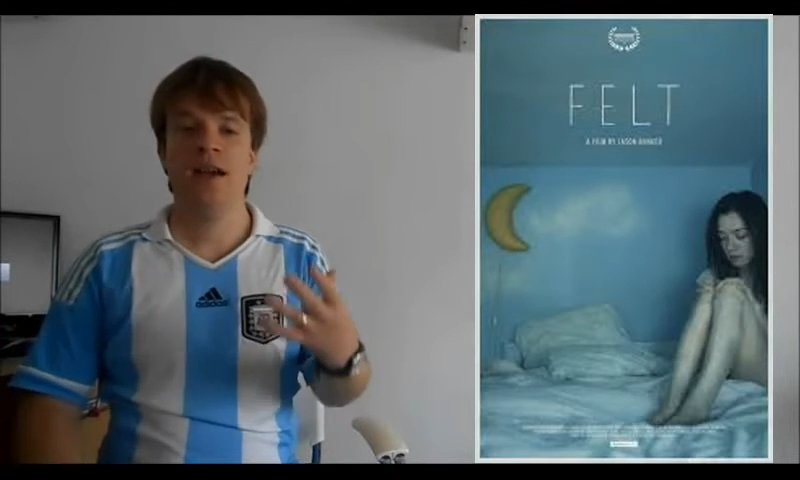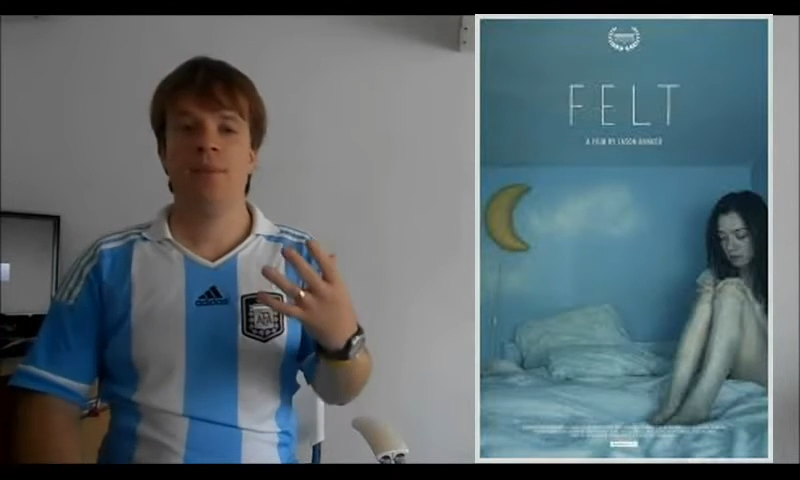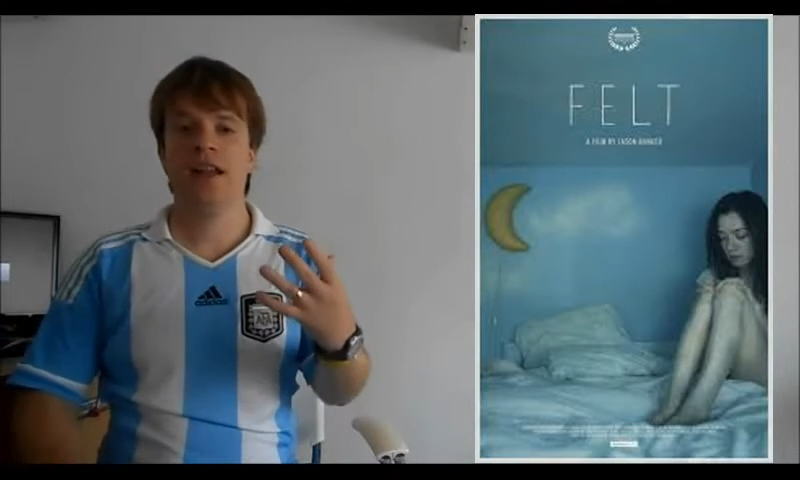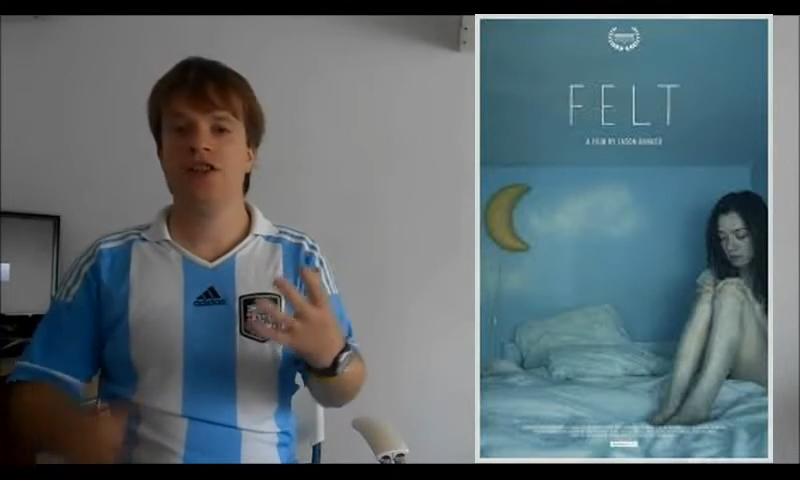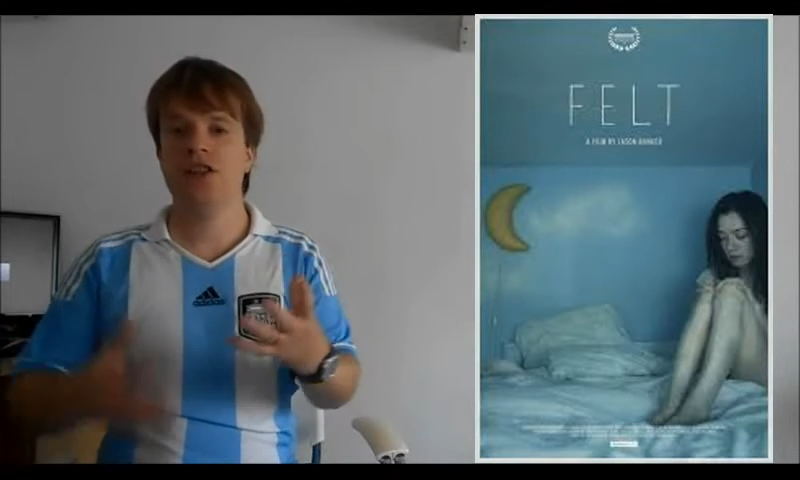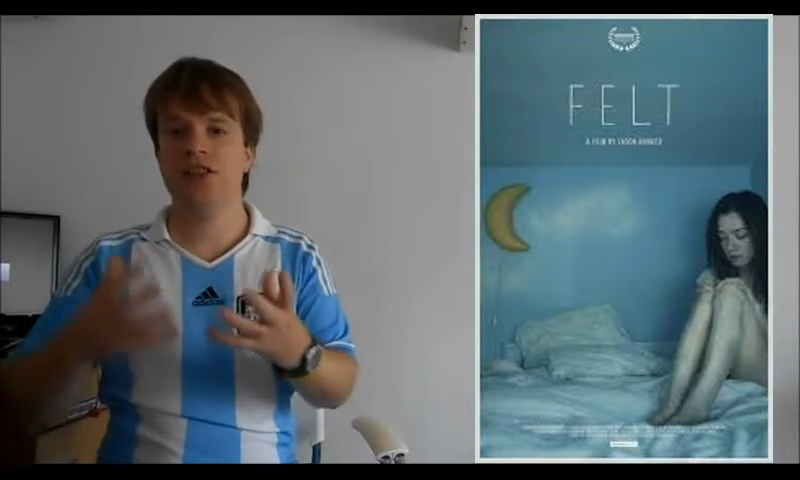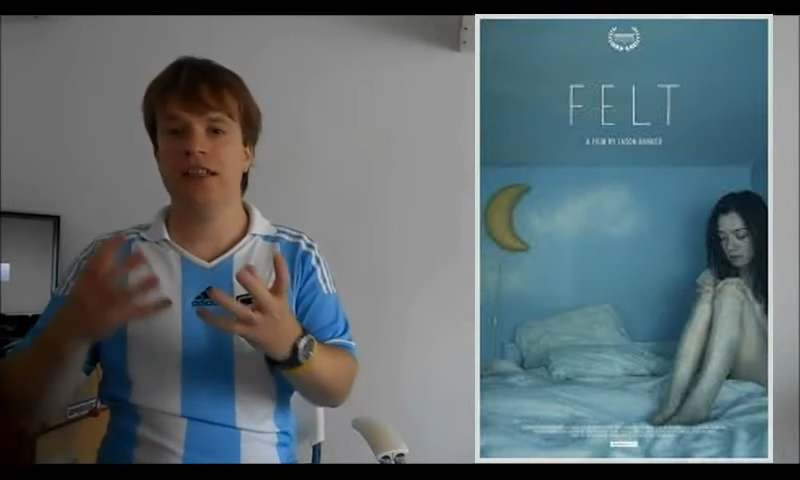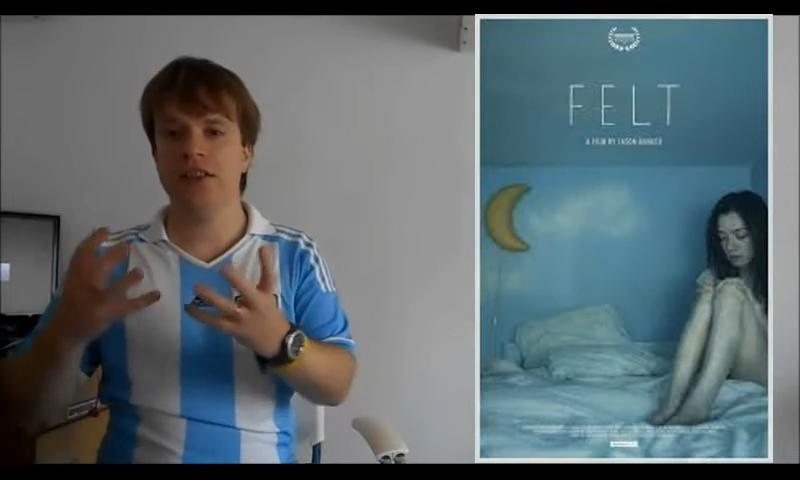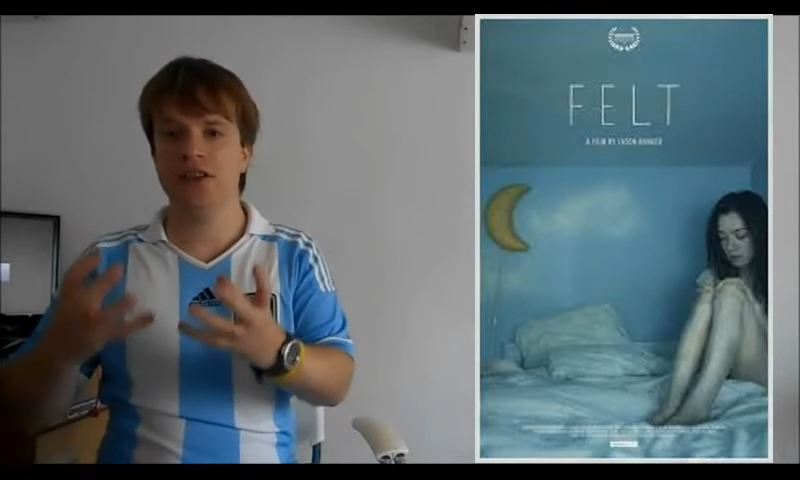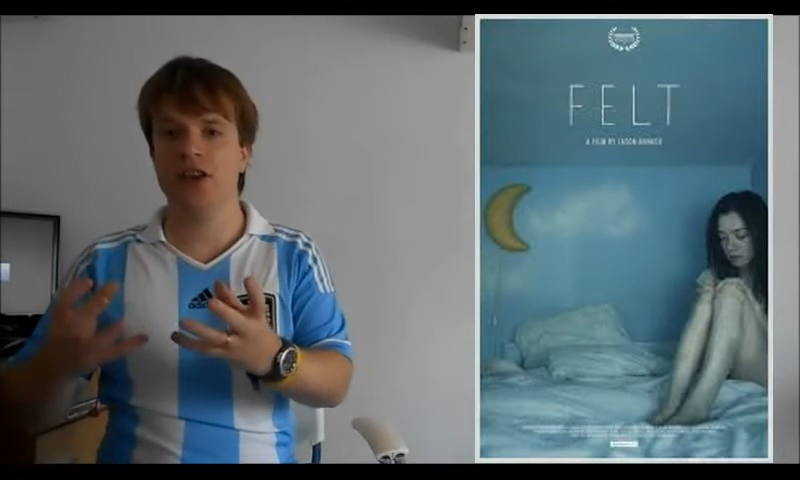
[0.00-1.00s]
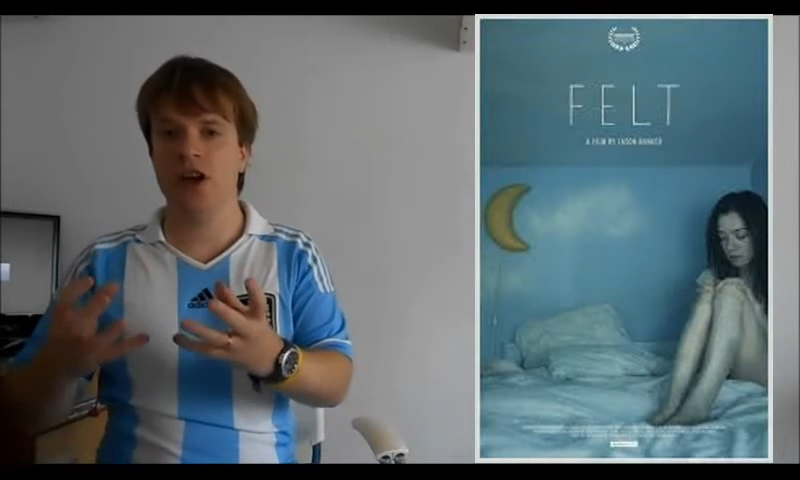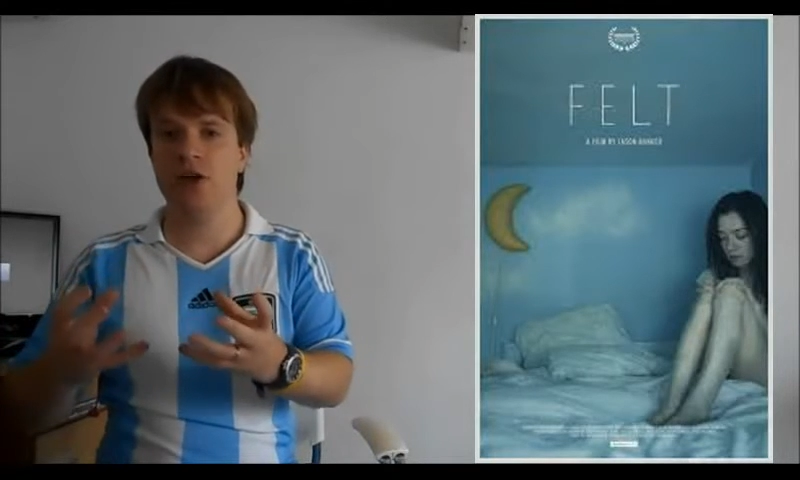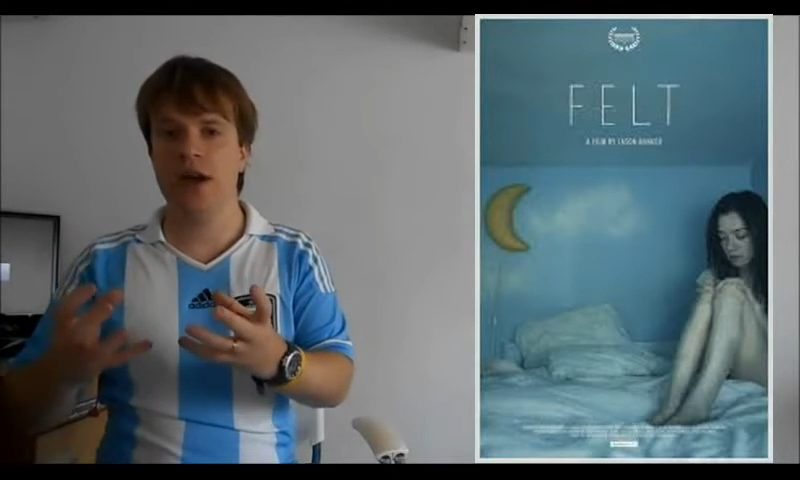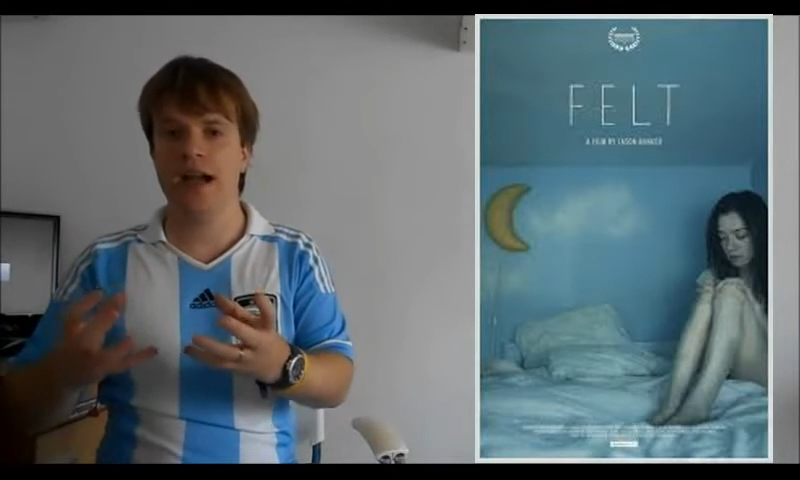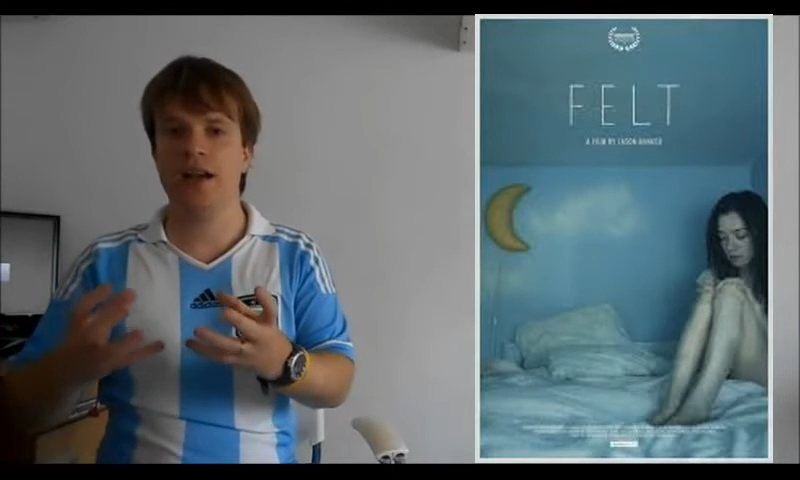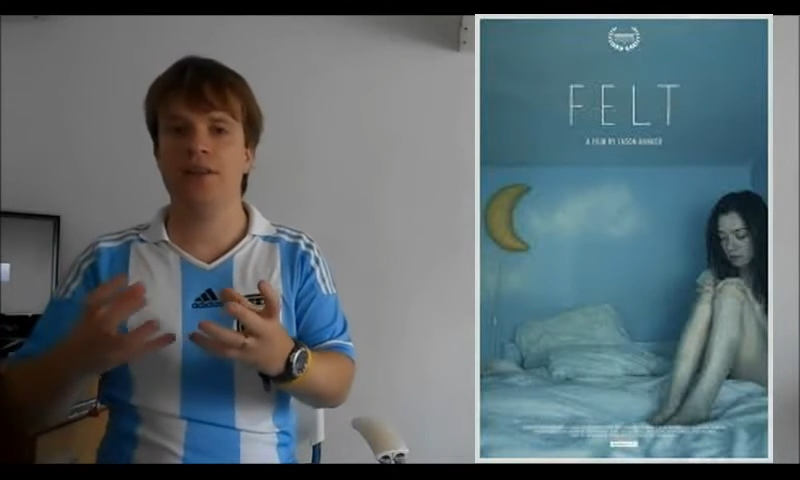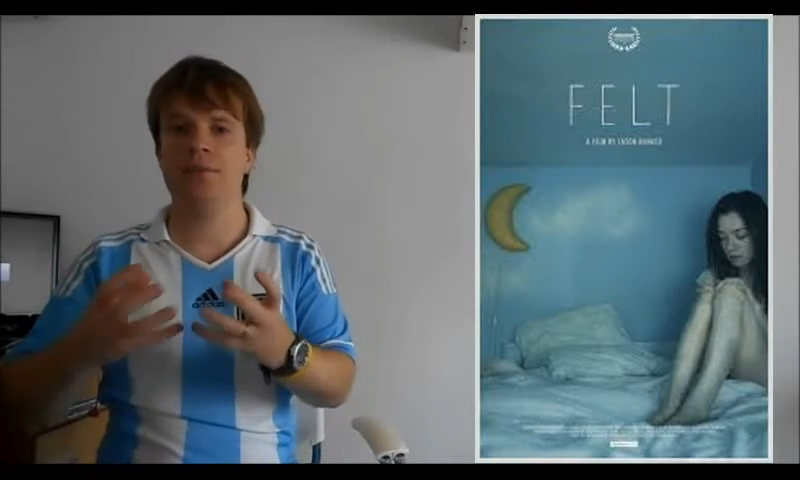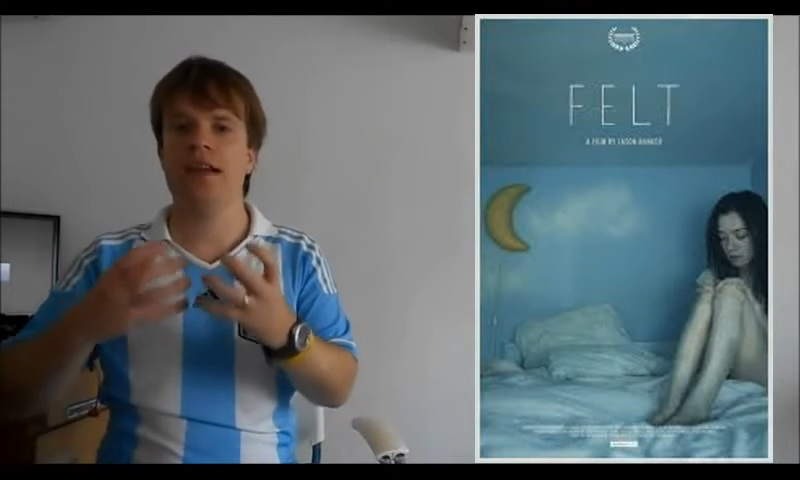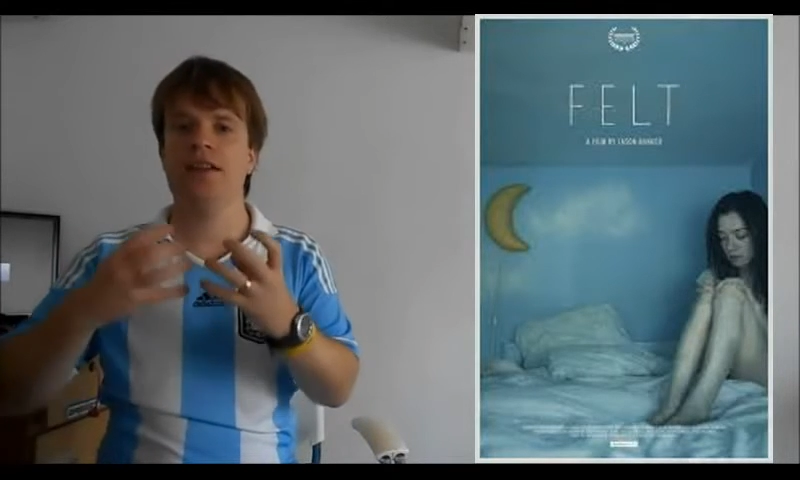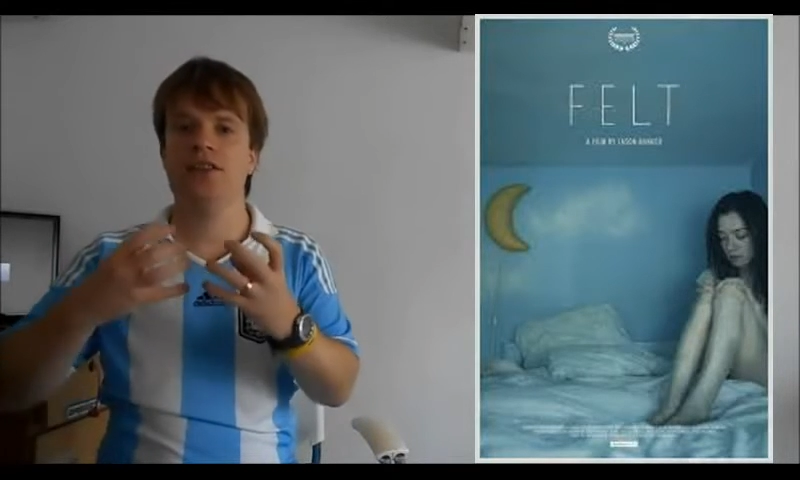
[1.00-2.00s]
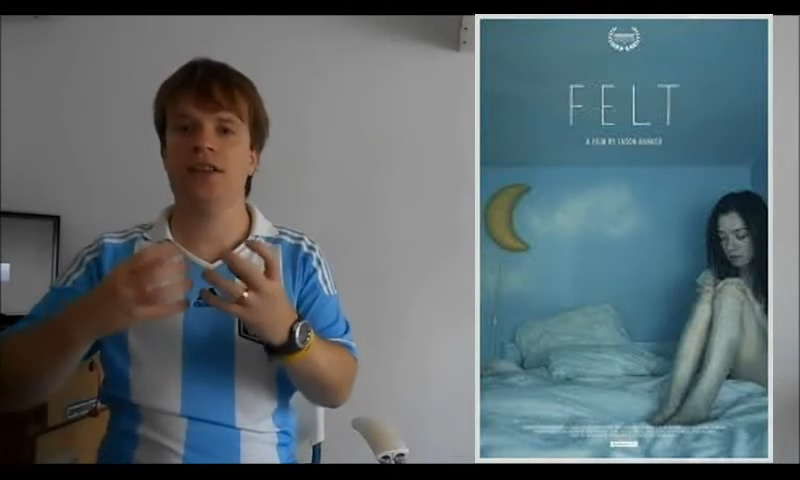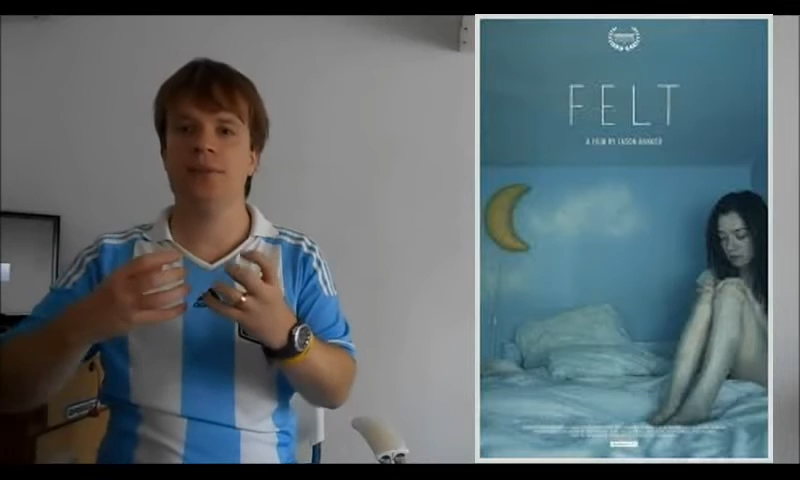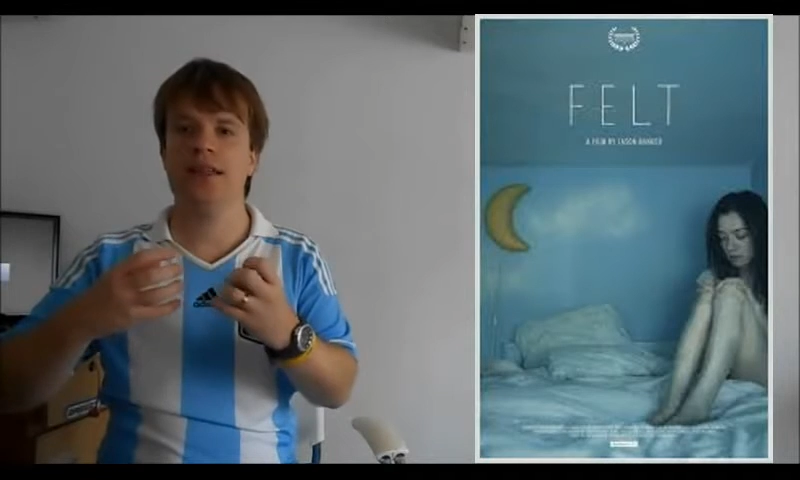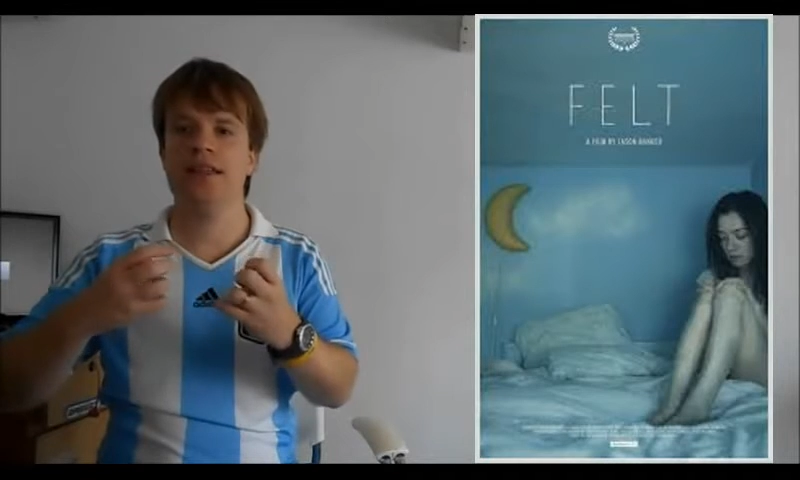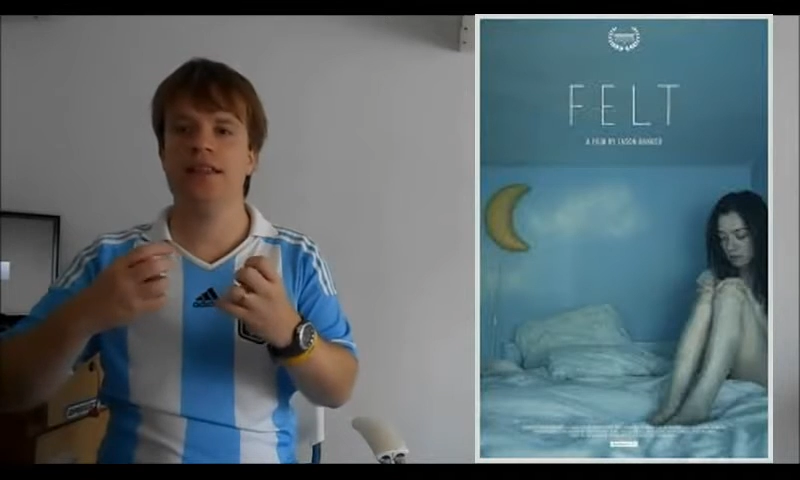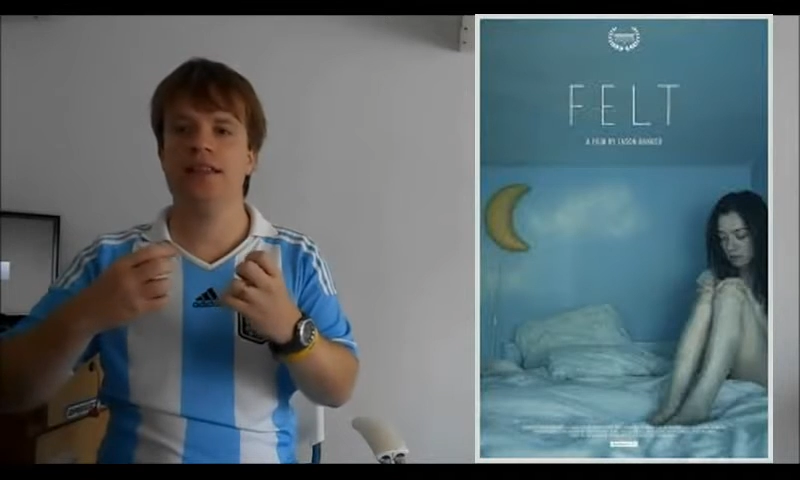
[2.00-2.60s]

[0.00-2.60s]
but it just didn't know how to make something